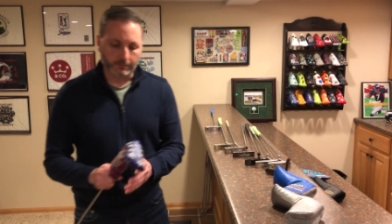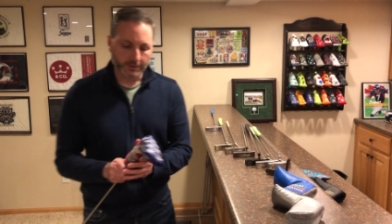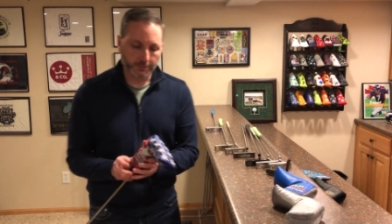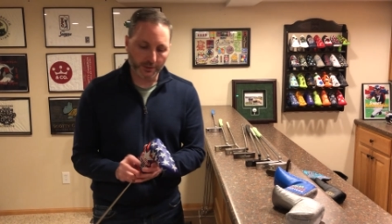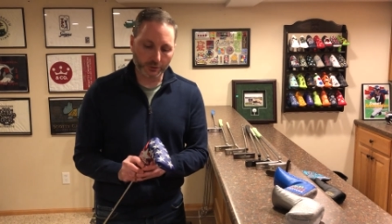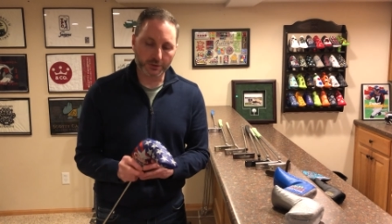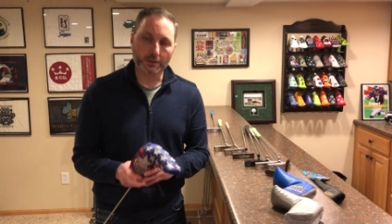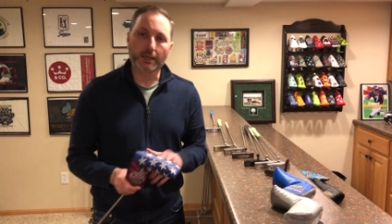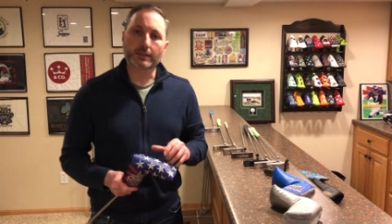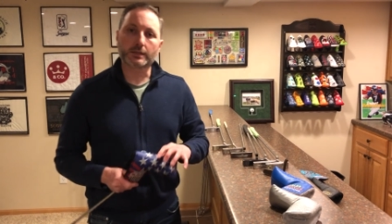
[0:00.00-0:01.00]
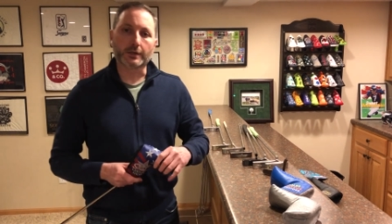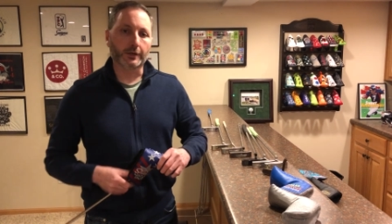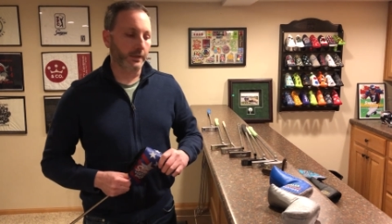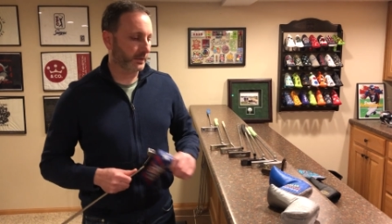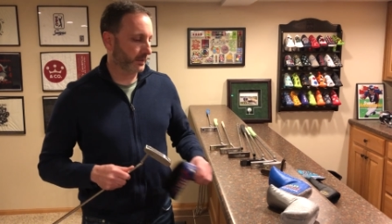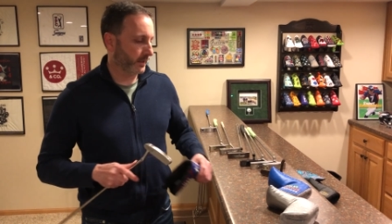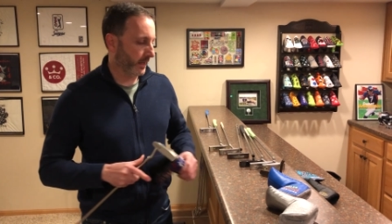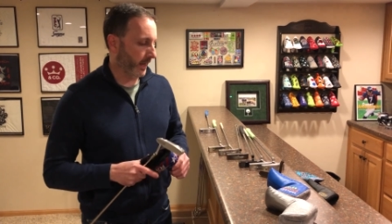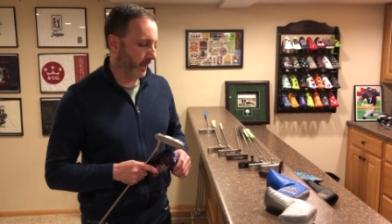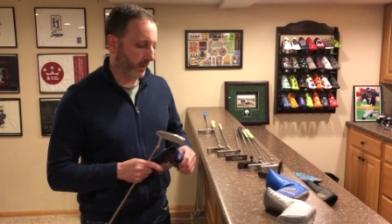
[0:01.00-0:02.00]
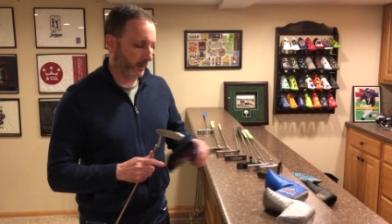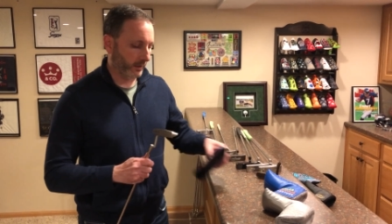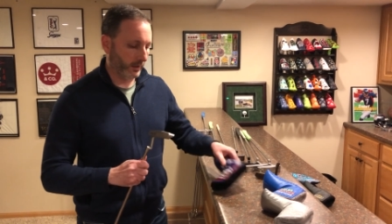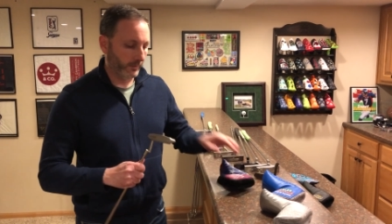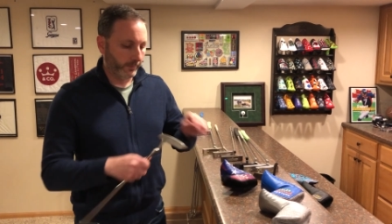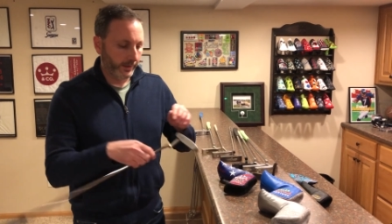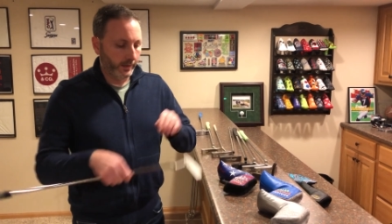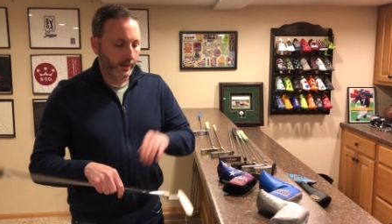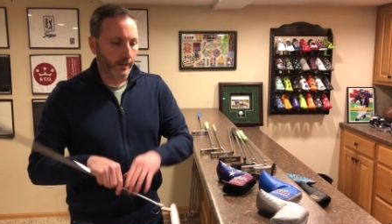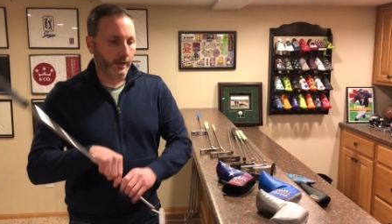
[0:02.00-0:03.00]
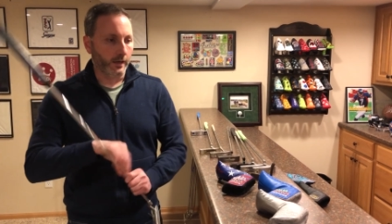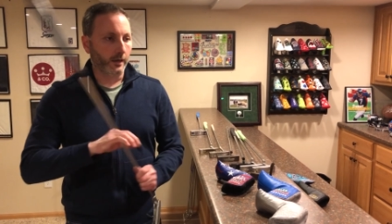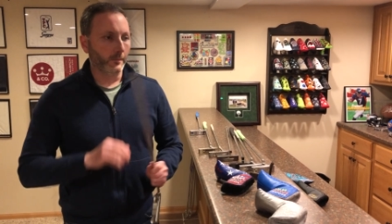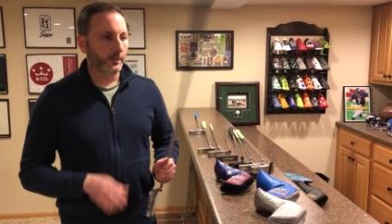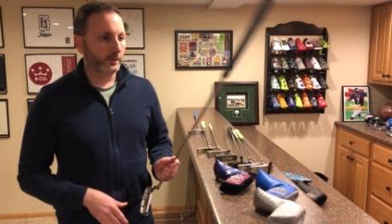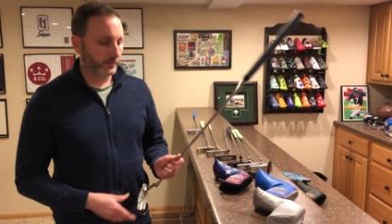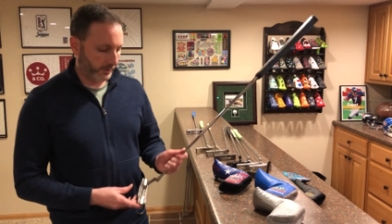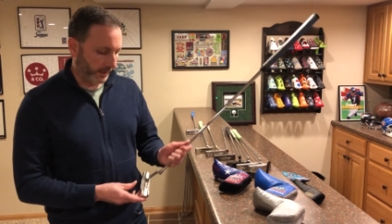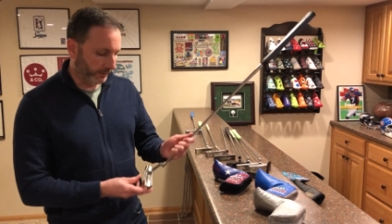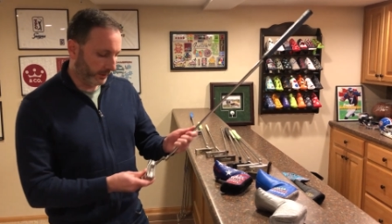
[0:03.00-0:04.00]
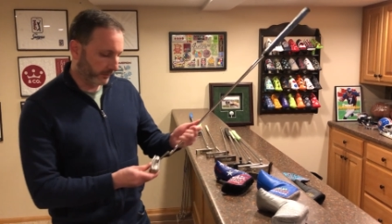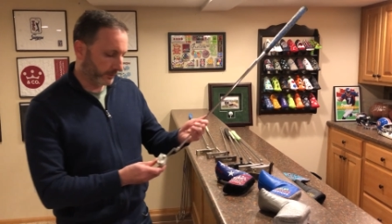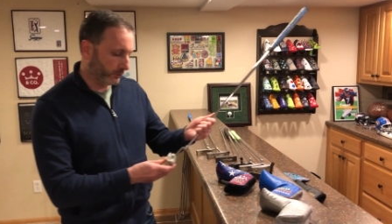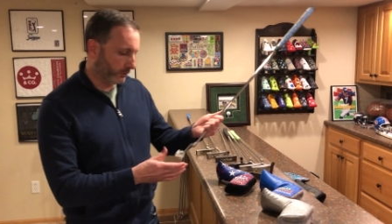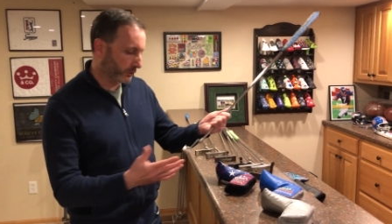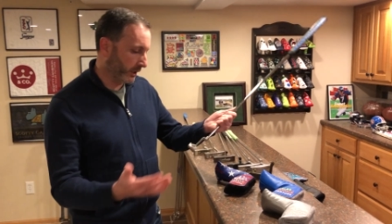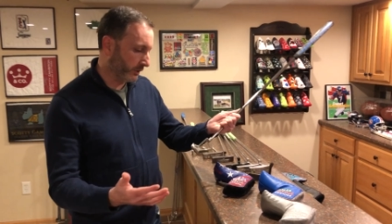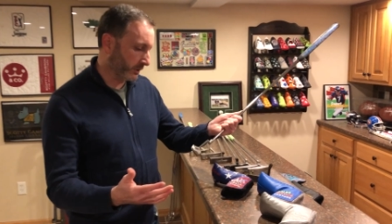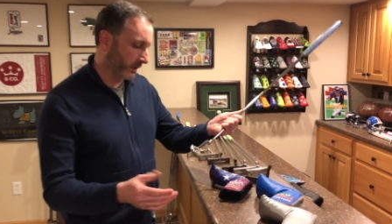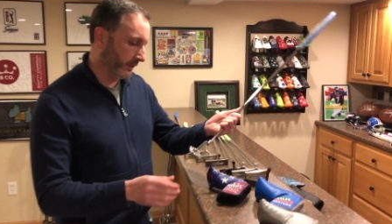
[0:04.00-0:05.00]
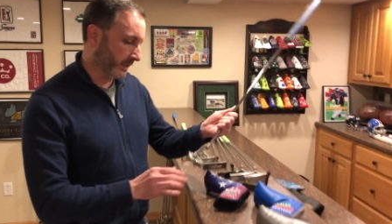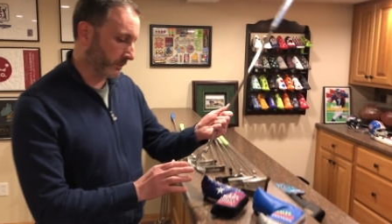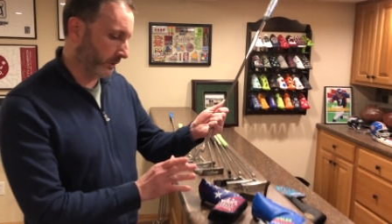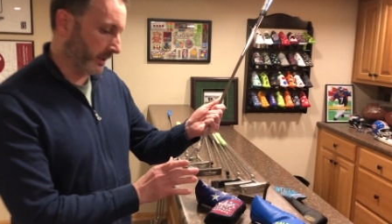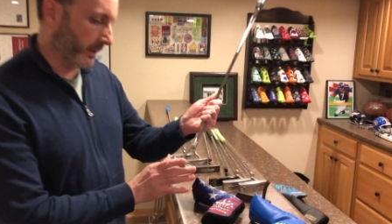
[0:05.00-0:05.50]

Special Select series, and a couple of cool changes on this one.